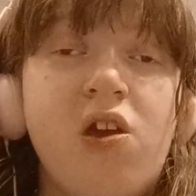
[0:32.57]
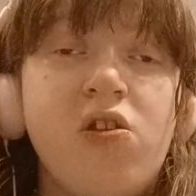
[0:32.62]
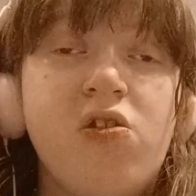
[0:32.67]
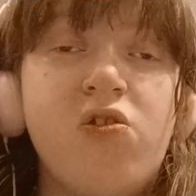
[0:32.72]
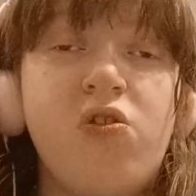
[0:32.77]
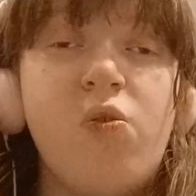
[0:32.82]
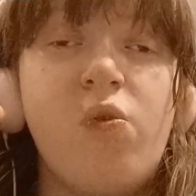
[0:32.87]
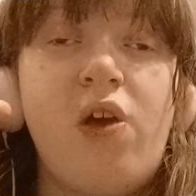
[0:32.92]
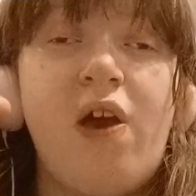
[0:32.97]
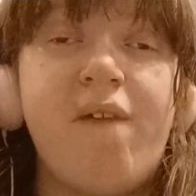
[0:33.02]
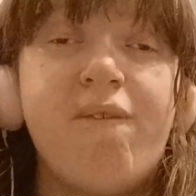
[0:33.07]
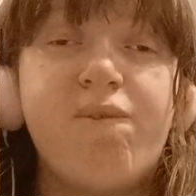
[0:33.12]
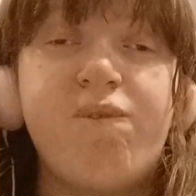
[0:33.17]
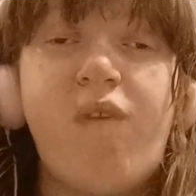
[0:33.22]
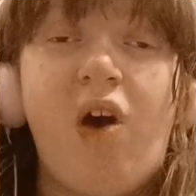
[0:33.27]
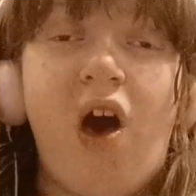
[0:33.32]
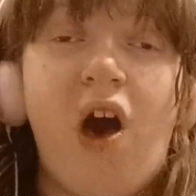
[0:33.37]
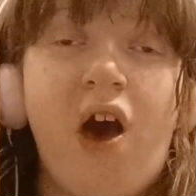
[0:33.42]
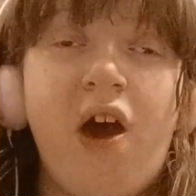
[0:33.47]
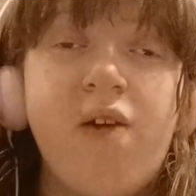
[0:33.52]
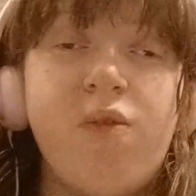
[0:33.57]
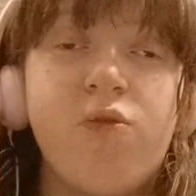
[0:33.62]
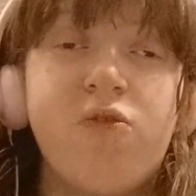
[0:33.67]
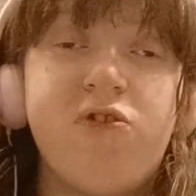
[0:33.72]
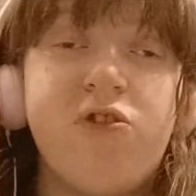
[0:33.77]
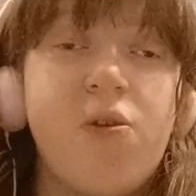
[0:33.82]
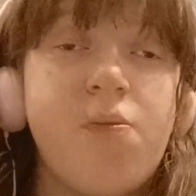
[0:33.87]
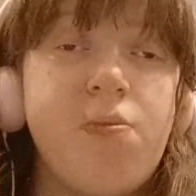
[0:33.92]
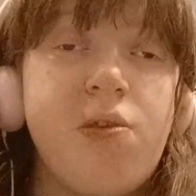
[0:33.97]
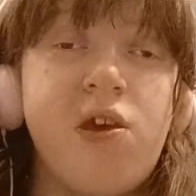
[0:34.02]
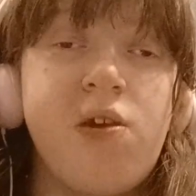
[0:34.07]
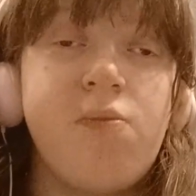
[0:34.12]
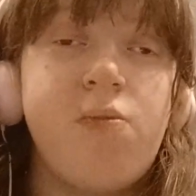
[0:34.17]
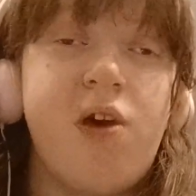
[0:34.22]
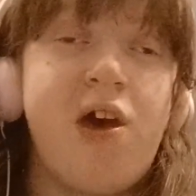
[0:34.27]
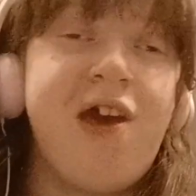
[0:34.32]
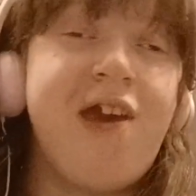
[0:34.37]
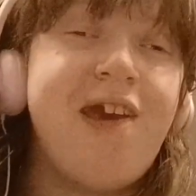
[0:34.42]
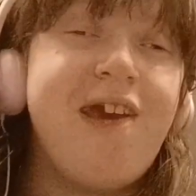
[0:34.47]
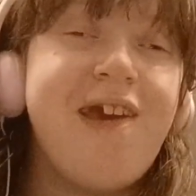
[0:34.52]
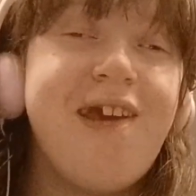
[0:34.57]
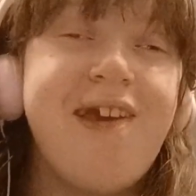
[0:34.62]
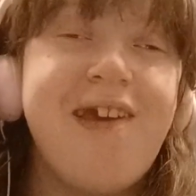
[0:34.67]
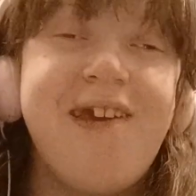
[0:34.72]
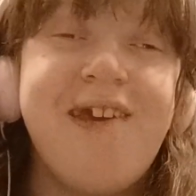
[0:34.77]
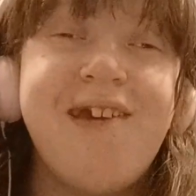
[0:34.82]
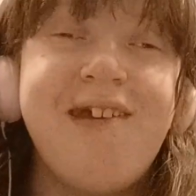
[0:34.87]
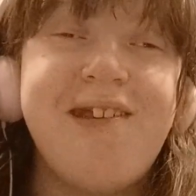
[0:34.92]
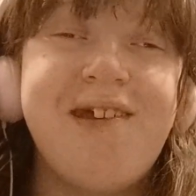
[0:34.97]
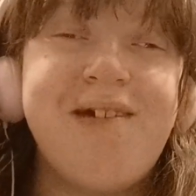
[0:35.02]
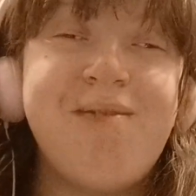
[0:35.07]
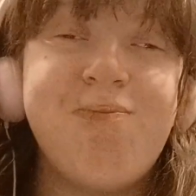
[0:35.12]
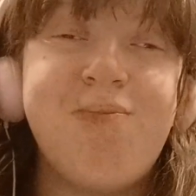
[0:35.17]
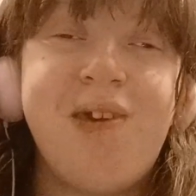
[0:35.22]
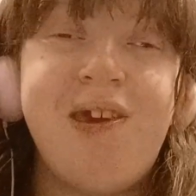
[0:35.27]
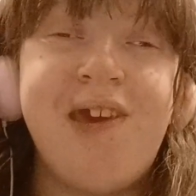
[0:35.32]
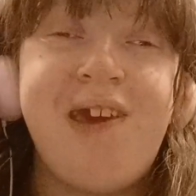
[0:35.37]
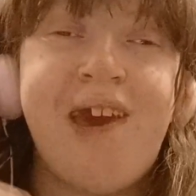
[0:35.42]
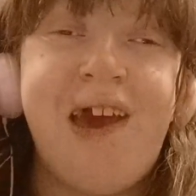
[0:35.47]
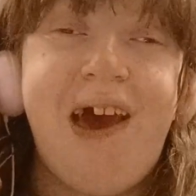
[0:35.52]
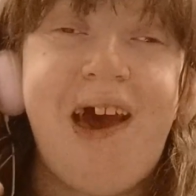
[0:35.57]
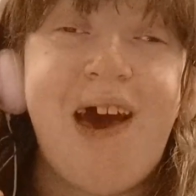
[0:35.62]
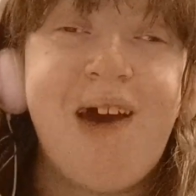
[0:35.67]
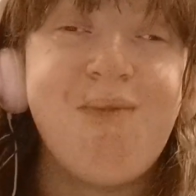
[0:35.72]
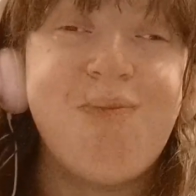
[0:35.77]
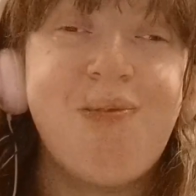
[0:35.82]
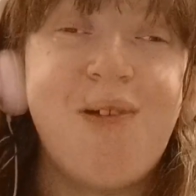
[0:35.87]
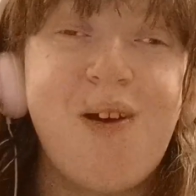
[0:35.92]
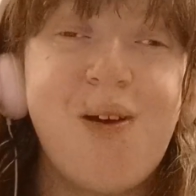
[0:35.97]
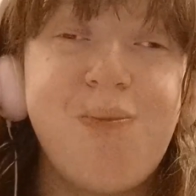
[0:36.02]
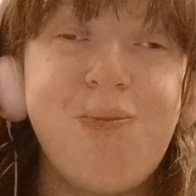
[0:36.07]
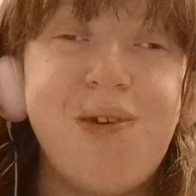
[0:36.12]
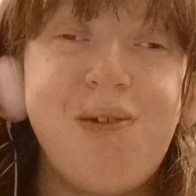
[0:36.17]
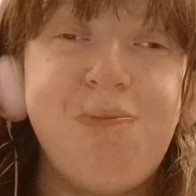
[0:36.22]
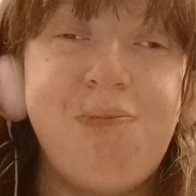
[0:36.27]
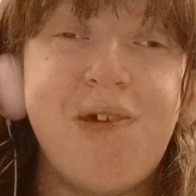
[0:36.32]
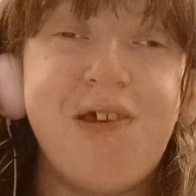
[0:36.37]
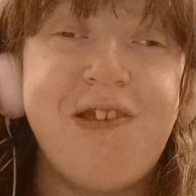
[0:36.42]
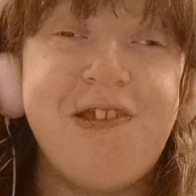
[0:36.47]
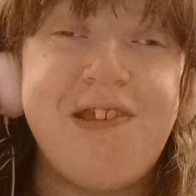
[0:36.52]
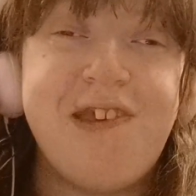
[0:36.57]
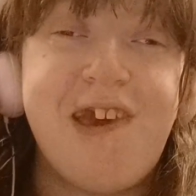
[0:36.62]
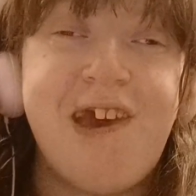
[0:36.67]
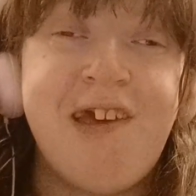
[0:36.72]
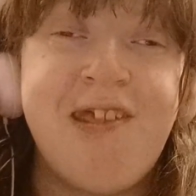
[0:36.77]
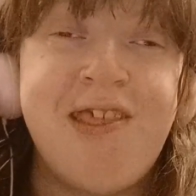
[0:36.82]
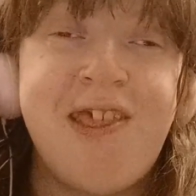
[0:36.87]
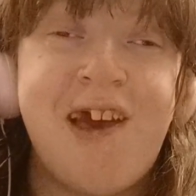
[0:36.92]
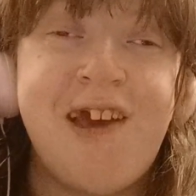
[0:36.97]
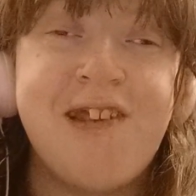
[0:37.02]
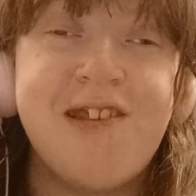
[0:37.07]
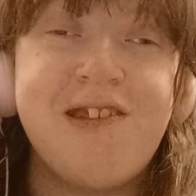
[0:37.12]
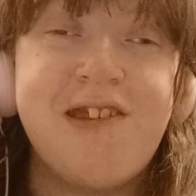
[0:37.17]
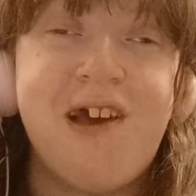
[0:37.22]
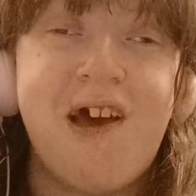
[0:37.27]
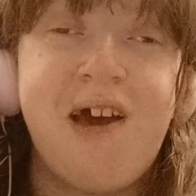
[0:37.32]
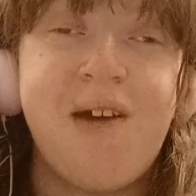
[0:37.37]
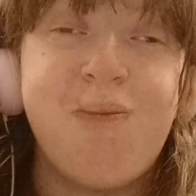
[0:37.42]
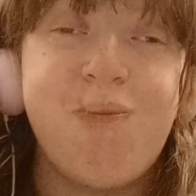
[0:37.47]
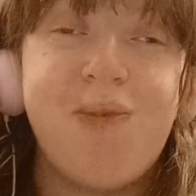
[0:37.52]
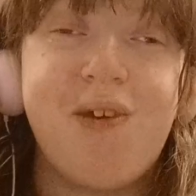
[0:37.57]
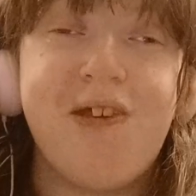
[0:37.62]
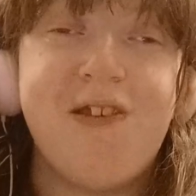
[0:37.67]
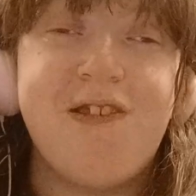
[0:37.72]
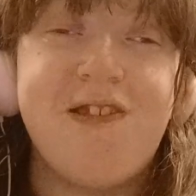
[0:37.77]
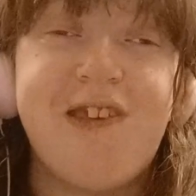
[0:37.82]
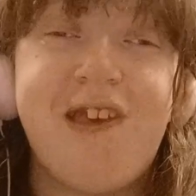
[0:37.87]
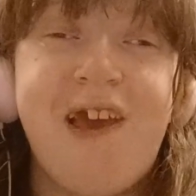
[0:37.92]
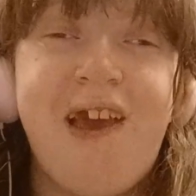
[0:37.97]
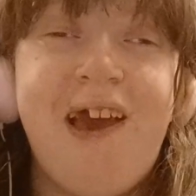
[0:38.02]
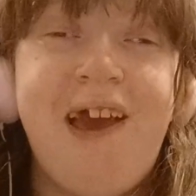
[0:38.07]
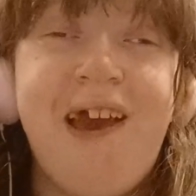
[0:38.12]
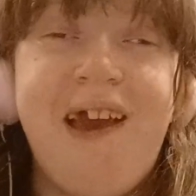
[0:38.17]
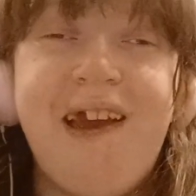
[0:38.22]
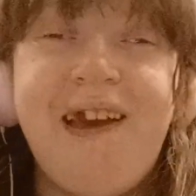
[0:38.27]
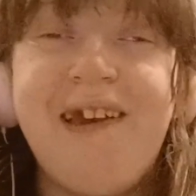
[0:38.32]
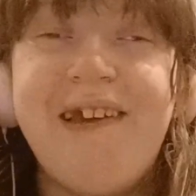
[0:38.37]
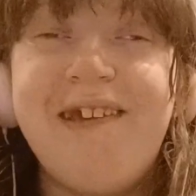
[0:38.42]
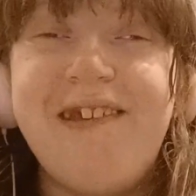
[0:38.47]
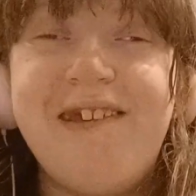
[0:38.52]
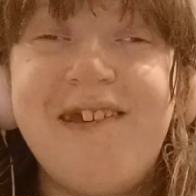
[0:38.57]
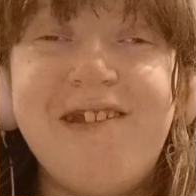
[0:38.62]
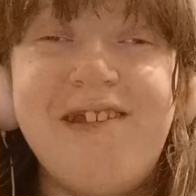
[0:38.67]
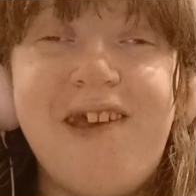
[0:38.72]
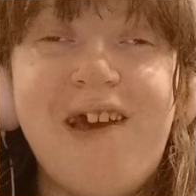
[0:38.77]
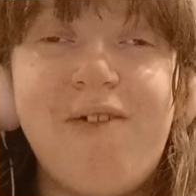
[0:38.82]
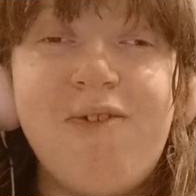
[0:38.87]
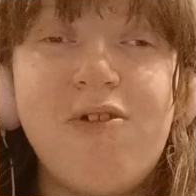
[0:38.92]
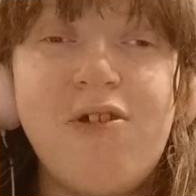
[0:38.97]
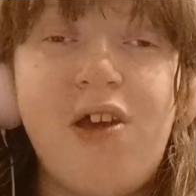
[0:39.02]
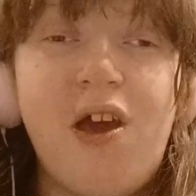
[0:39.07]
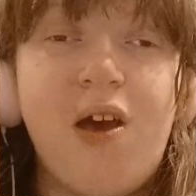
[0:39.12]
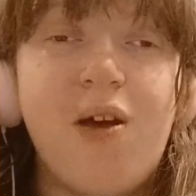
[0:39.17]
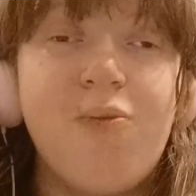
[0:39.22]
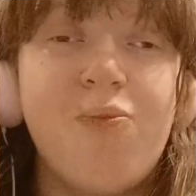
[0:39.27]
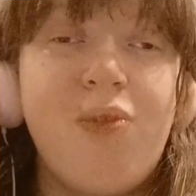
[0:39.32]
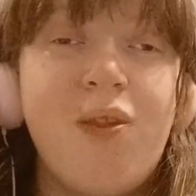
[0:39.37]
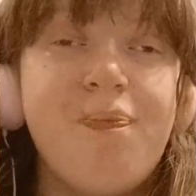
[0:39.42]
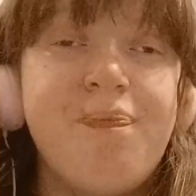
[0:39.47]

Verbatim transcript: do it at 5 or something, but you know me, I'd probably be busy at that time because you never know.